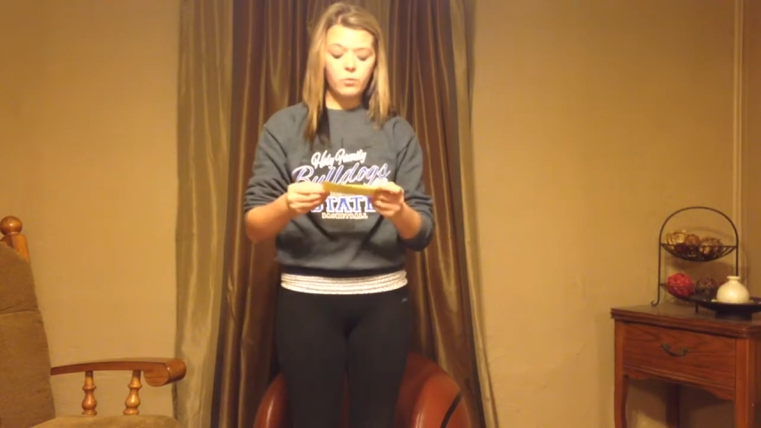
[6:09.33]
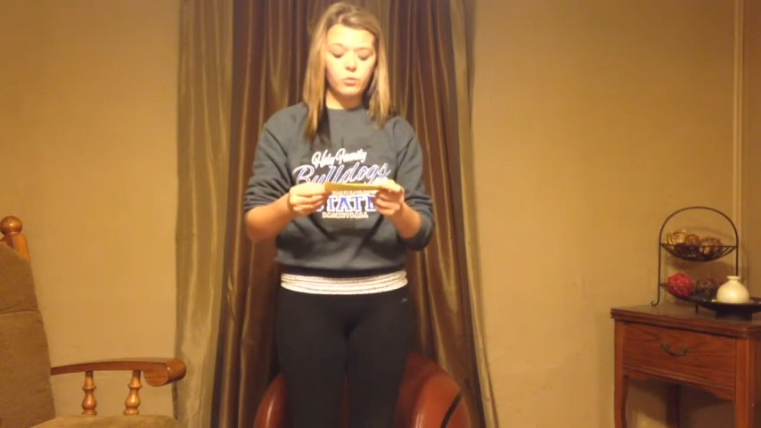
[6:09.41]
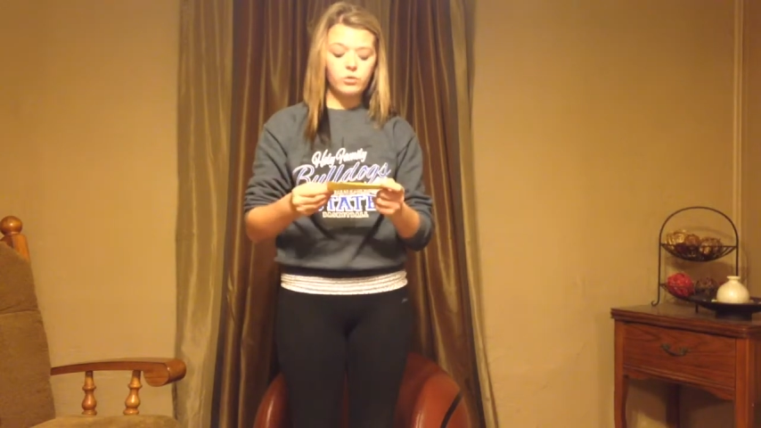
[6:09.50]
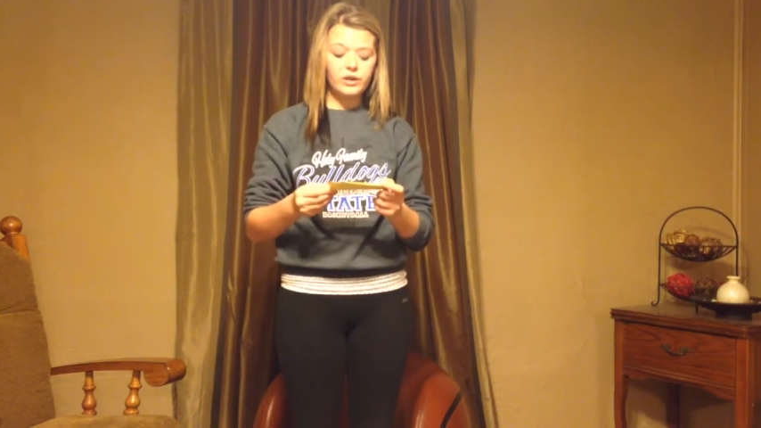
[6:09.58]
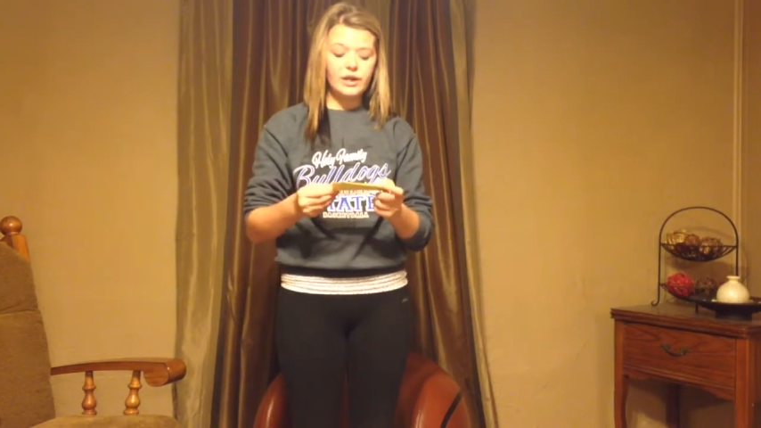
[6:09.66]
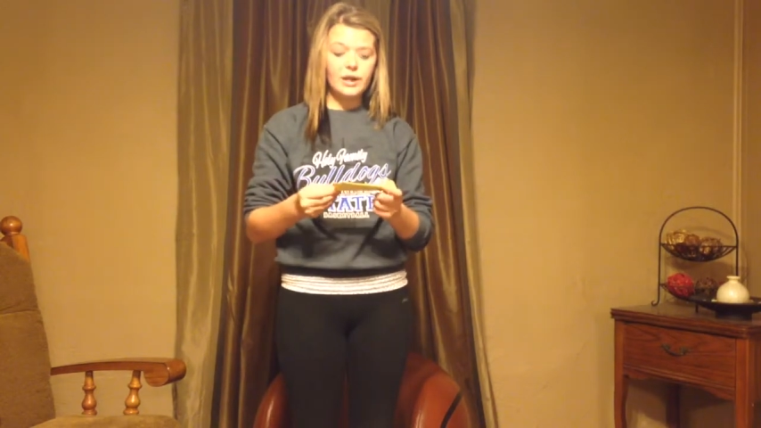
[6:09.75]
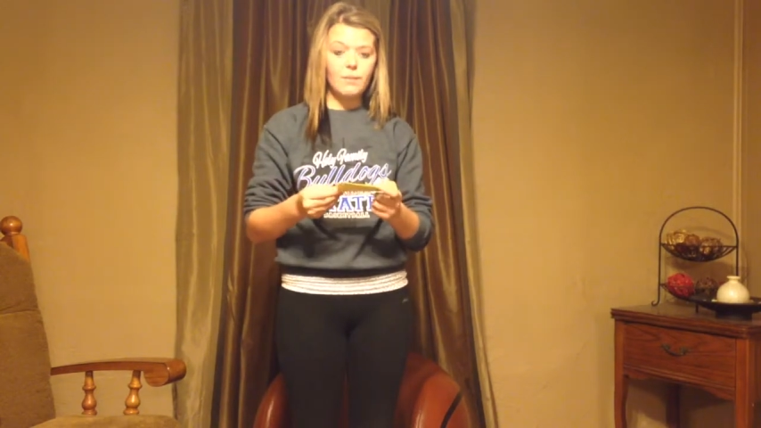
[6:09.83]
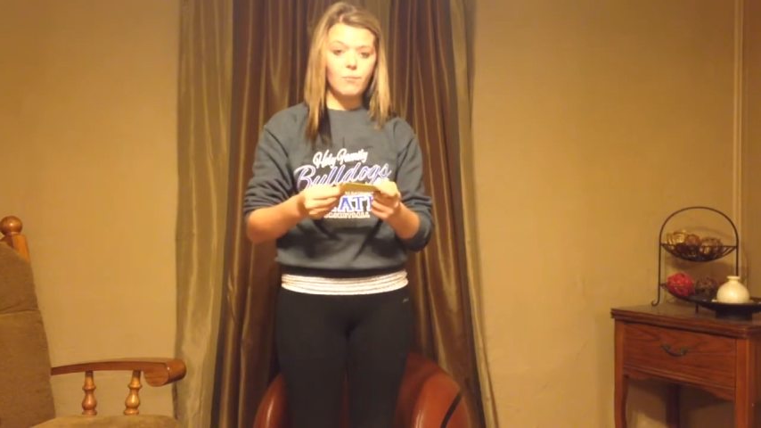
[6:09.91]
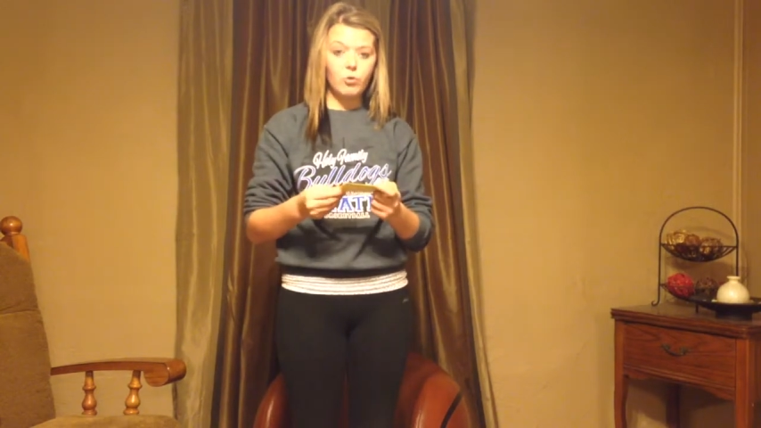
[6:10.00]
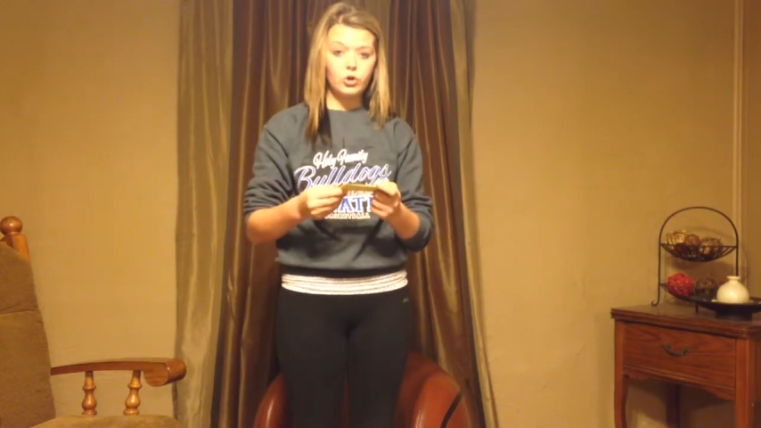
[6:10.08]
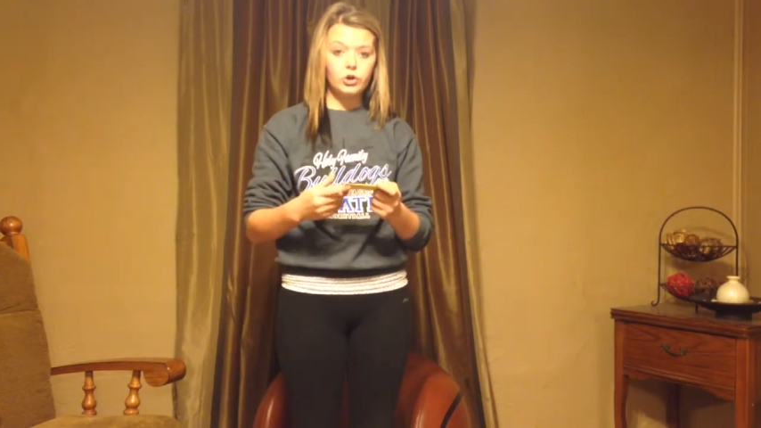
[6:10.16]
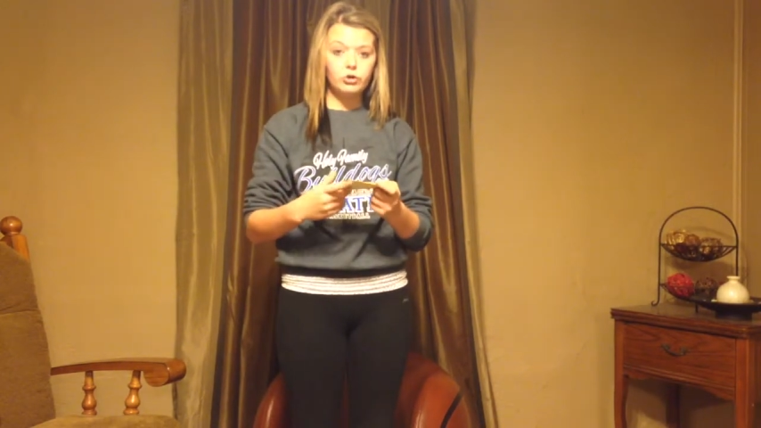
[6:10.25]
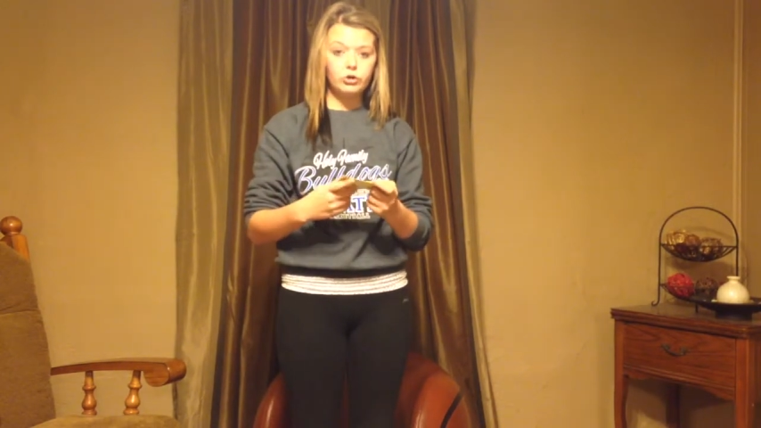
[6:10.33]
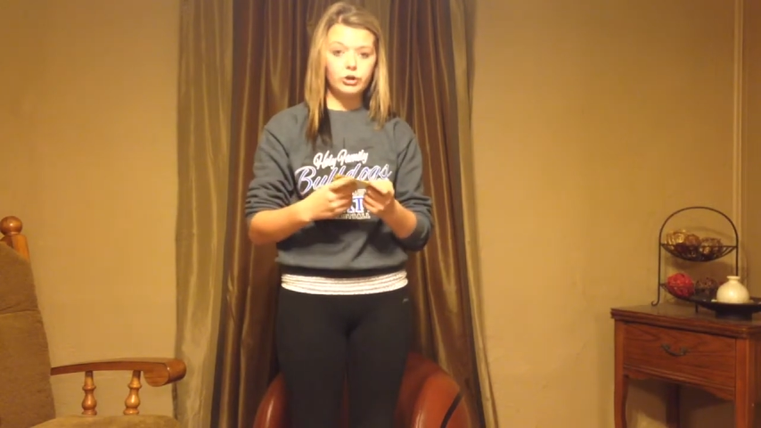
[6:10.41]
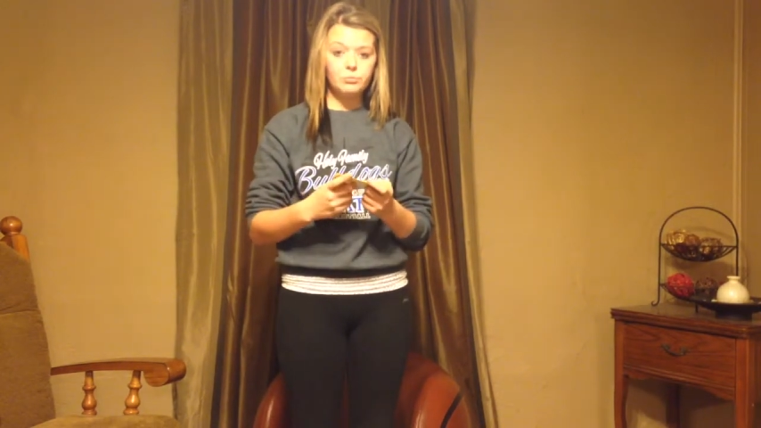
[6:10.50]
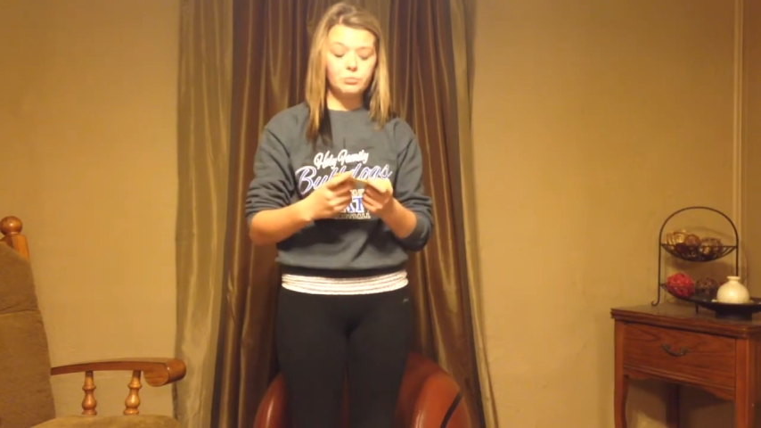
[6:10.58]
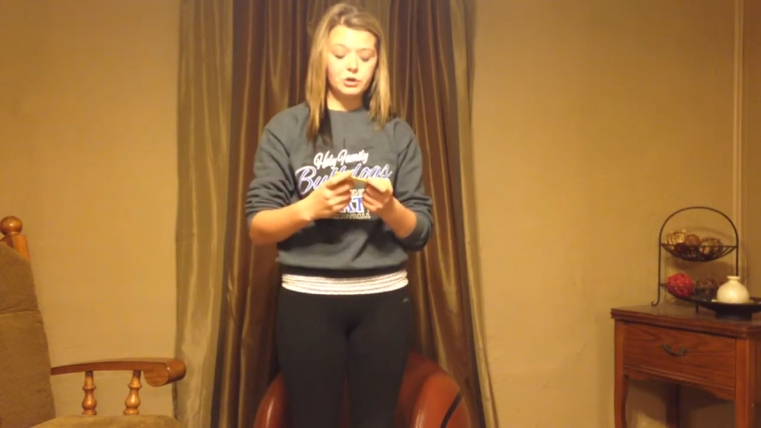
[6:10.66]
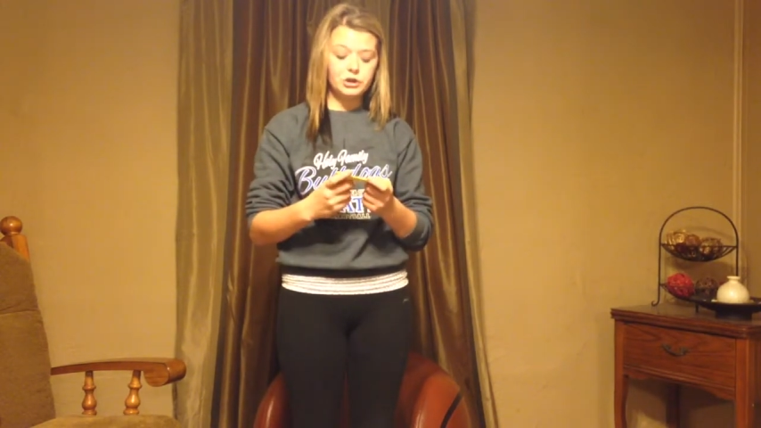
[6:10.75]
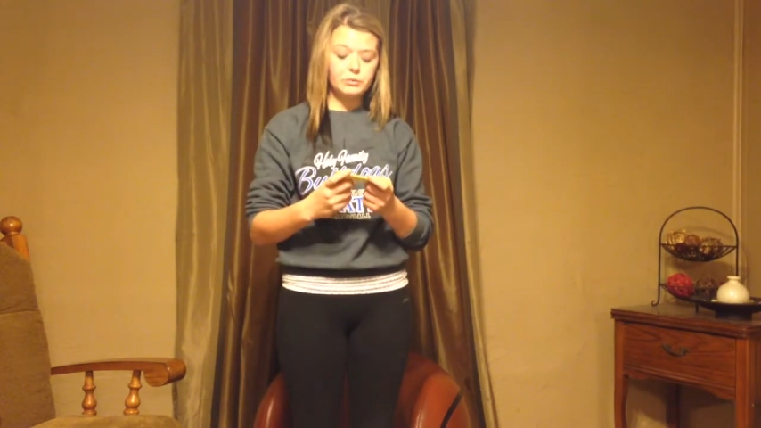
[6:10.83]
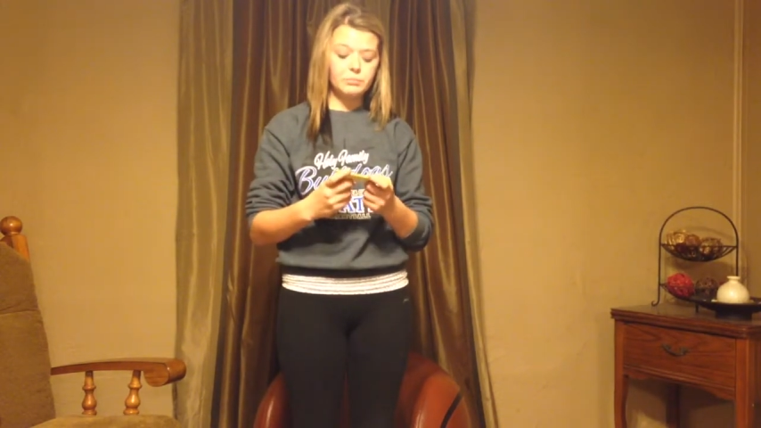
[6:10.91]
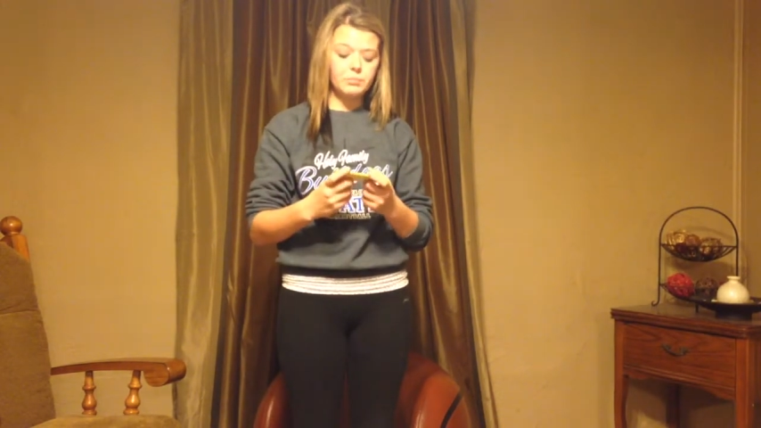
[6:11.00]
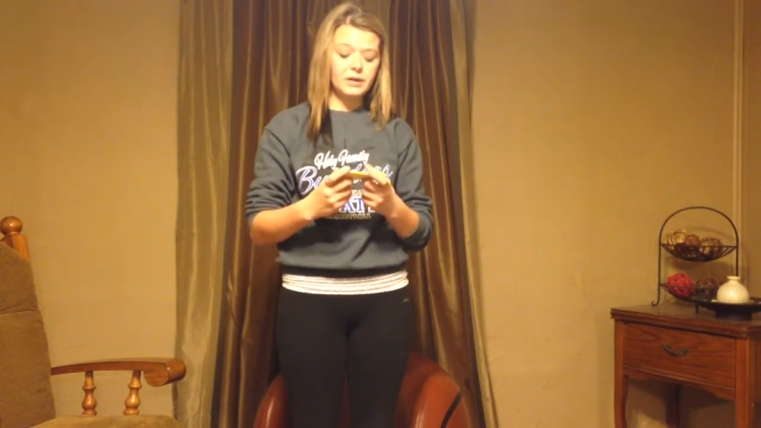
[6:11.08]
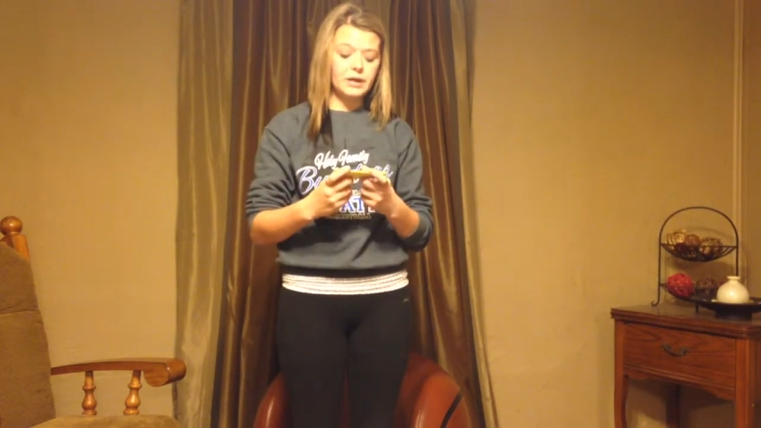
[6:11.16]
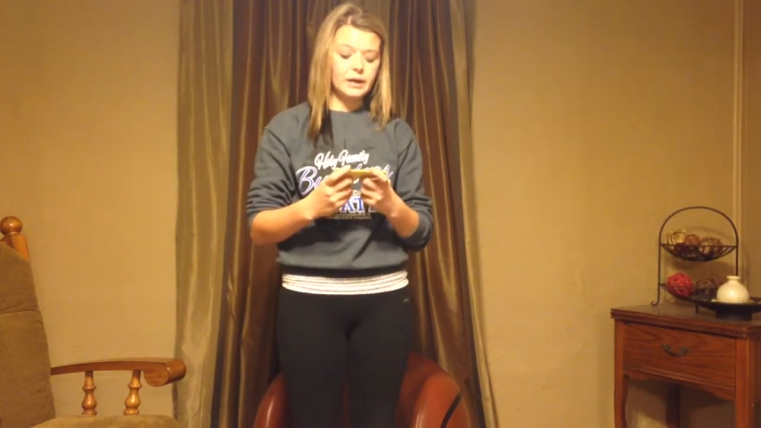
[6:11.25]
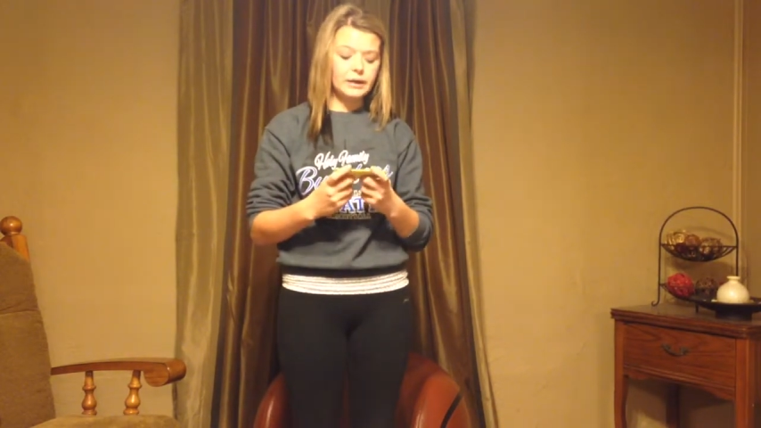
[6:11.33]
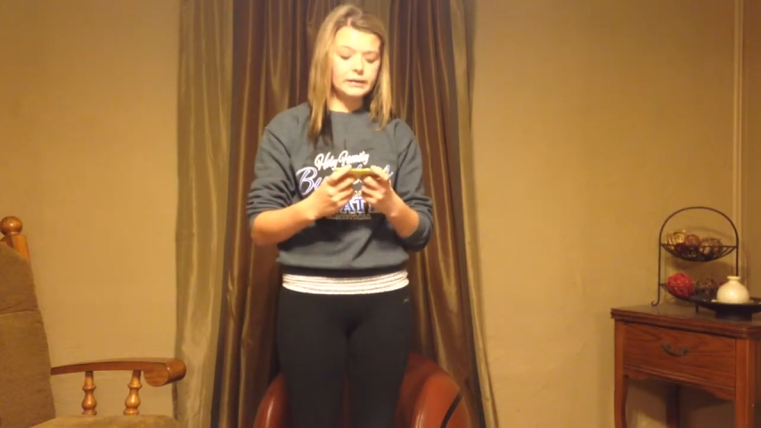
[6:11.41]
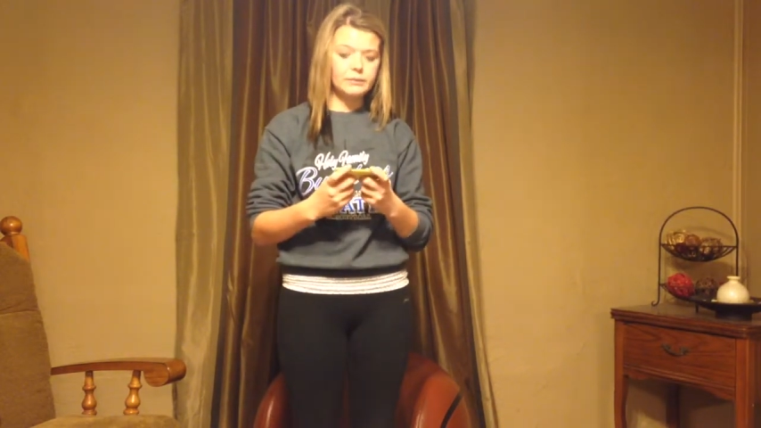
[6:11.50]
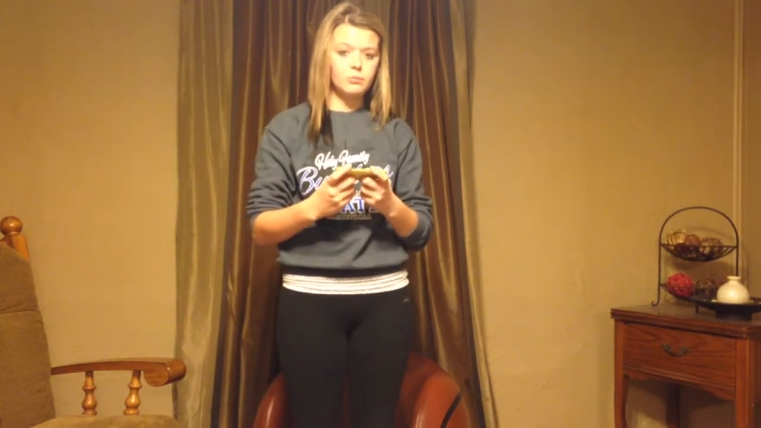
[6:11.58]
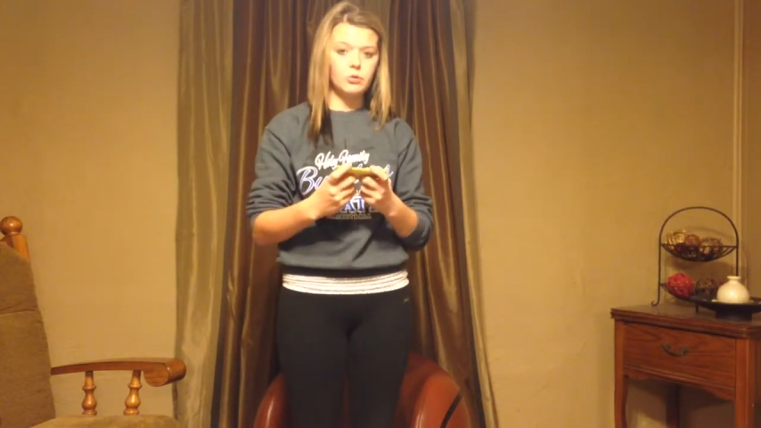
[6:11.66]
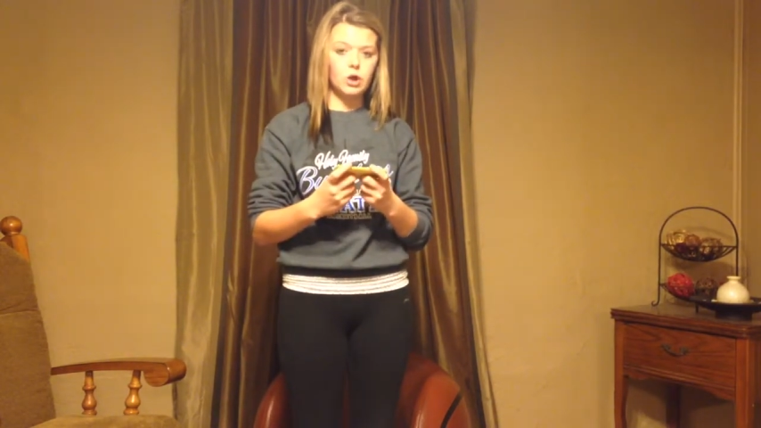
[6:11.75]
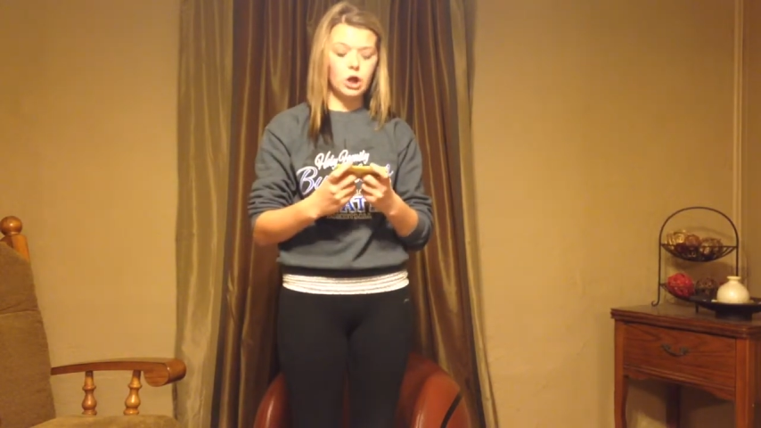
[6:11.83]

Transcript: will lead to more children in prison because of